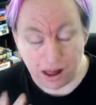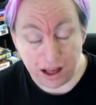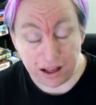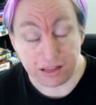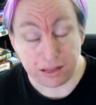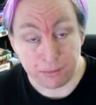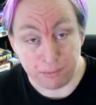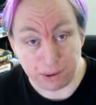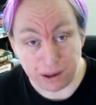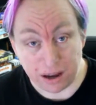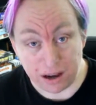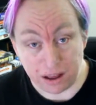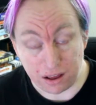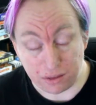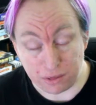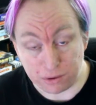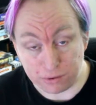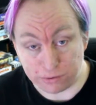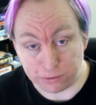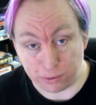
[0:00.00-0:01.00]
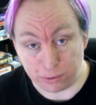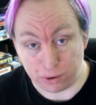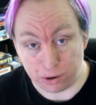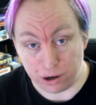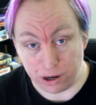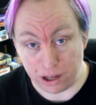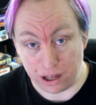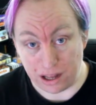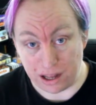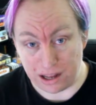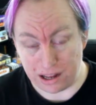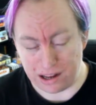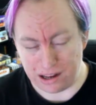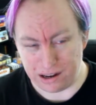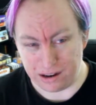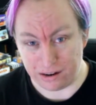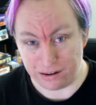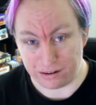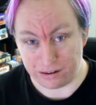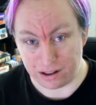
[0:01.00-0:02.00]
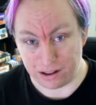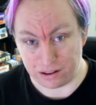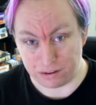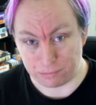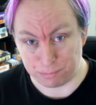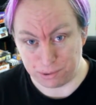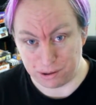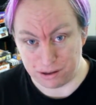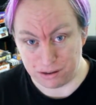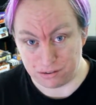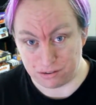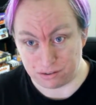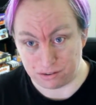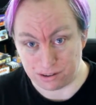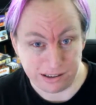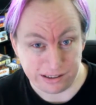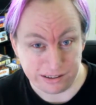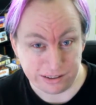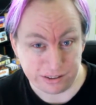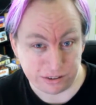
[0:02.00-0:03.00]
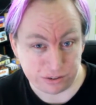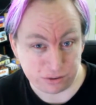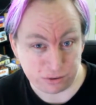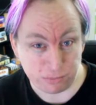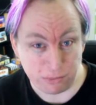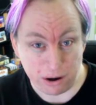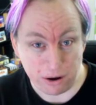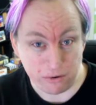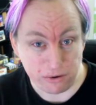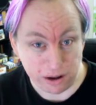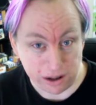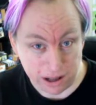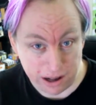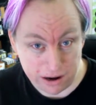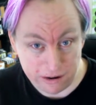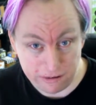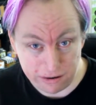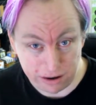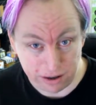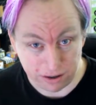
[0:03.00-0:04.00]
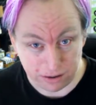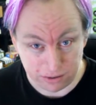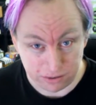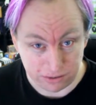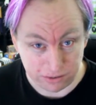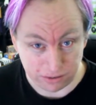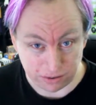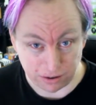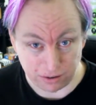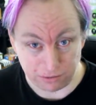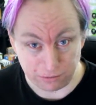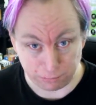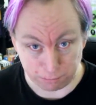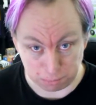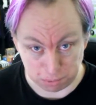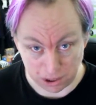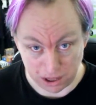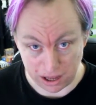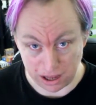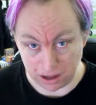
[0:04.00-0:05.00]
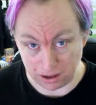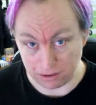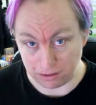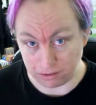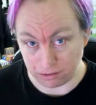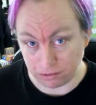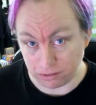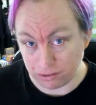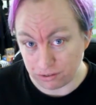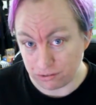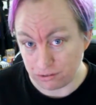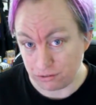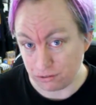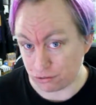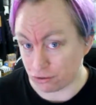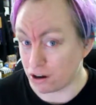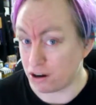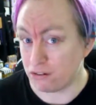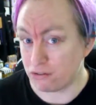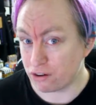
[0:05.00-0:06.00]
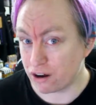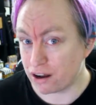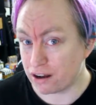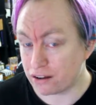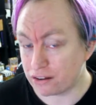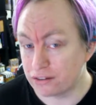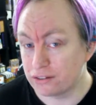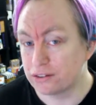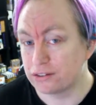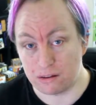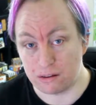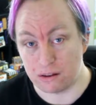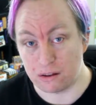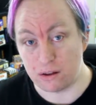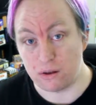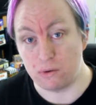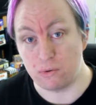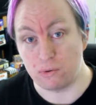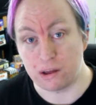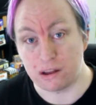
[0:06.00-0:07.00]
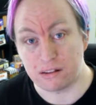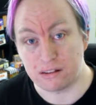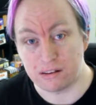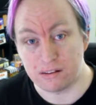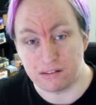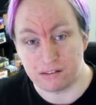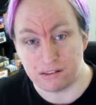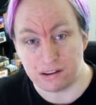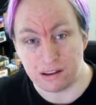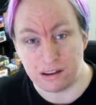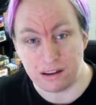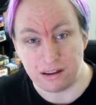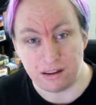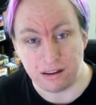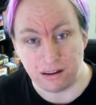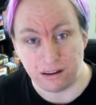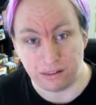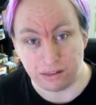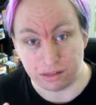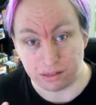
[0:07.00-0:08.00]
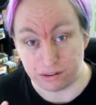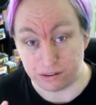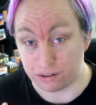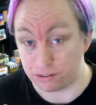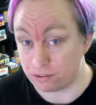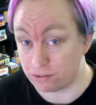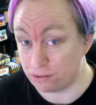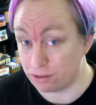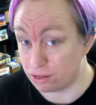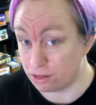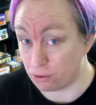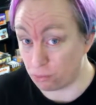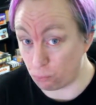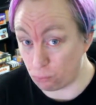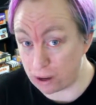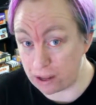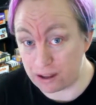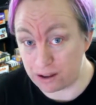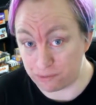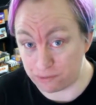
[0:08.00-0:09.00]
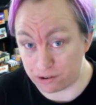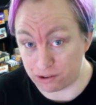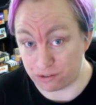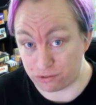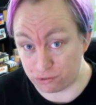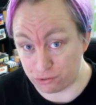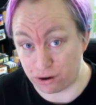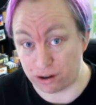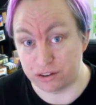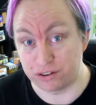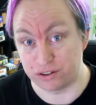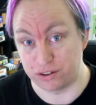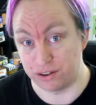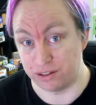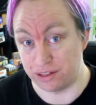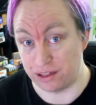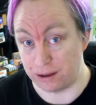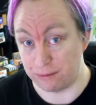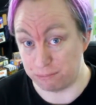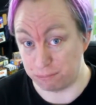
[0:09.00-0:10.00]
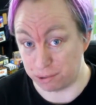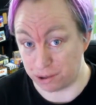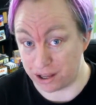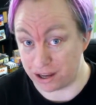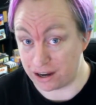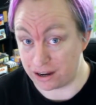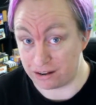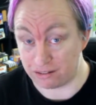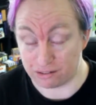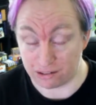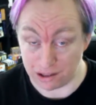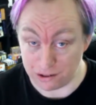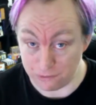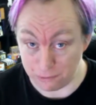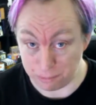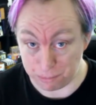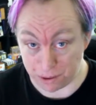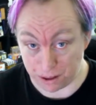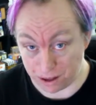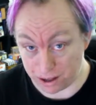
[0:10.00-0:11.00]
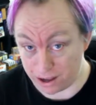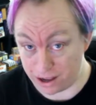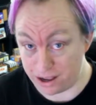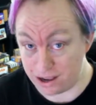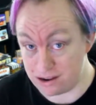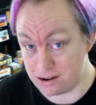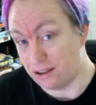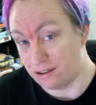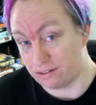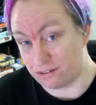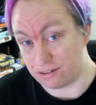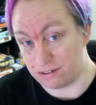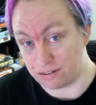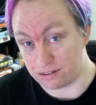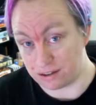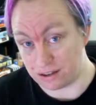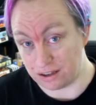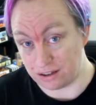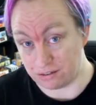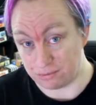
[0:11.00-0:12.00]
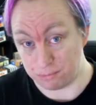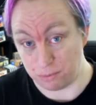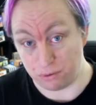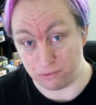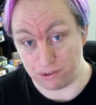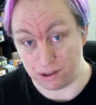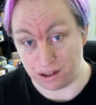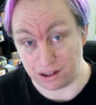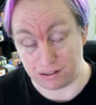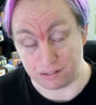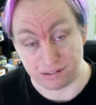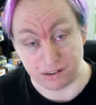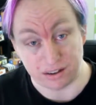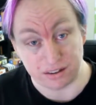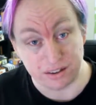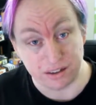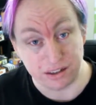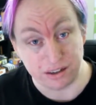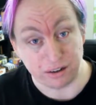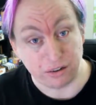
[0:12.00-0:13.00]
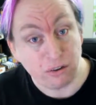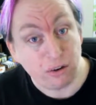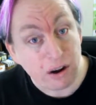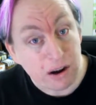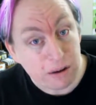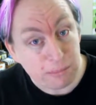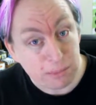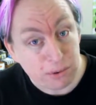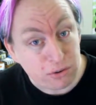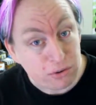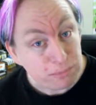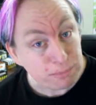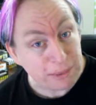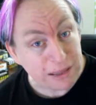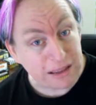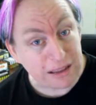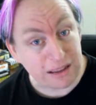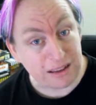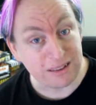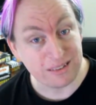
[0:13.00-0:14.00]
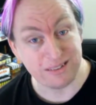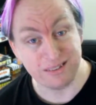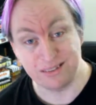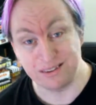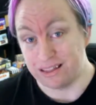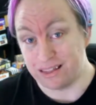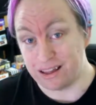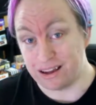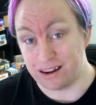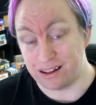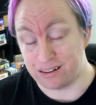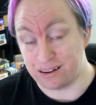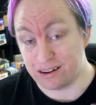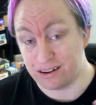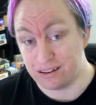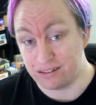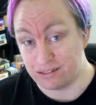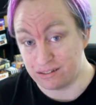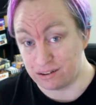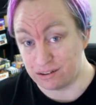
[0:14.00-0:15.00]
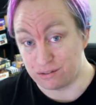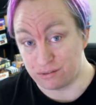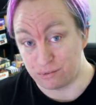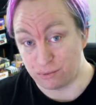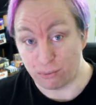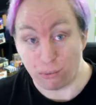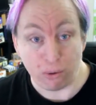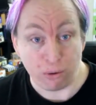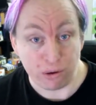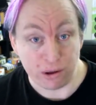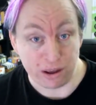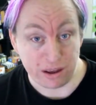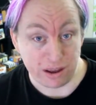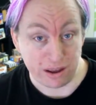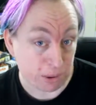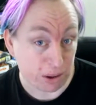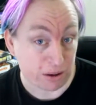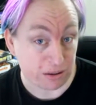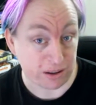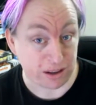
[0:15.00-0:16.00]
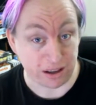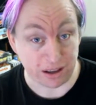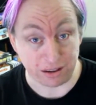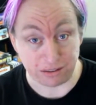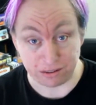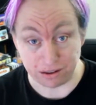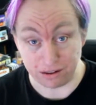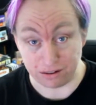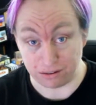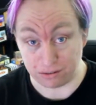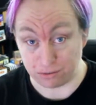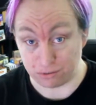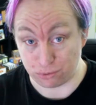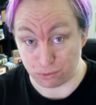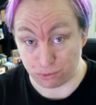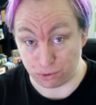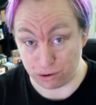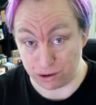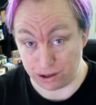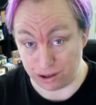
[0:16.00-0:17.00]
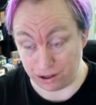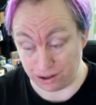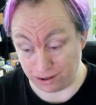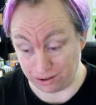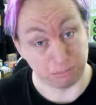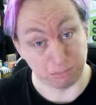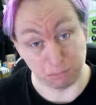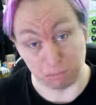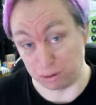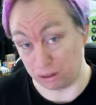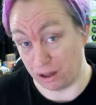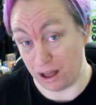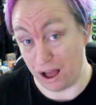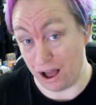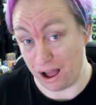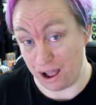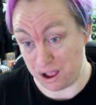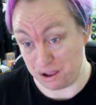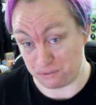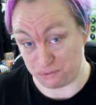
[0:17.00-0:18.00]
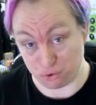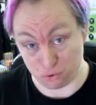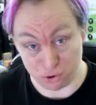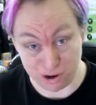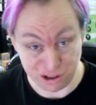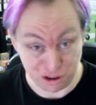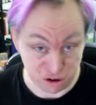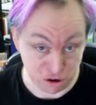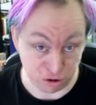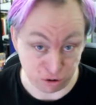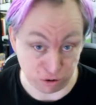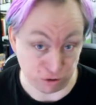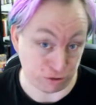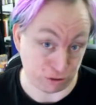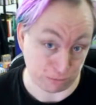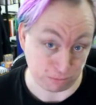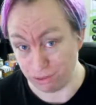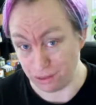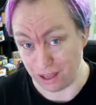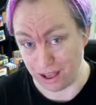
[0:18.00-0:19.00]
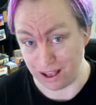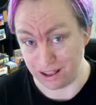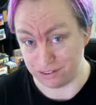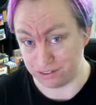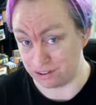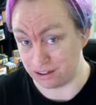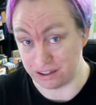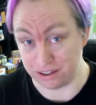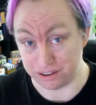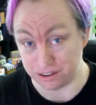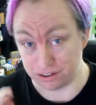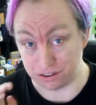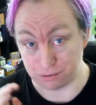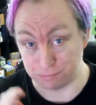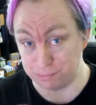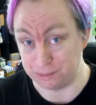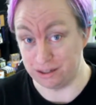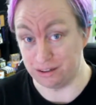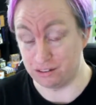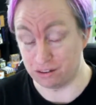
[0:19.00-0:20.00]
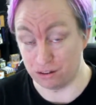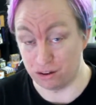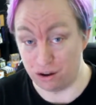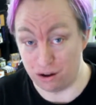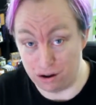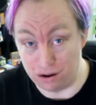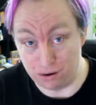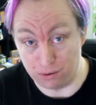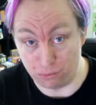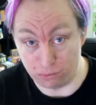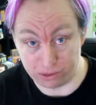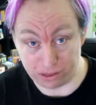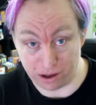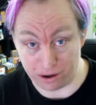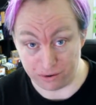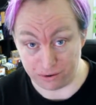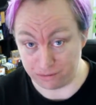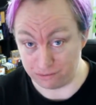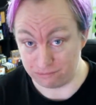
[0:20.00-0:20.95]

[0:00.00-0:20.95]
At the beginning of the story, it takes place in the surrounding areas of Blaine's train tracks. You get to see the wake of destruction that Blaine is leaving behind, since he is moving at such incredible speeds that it is destroying buildings and destroying live creatures as he just speeds along without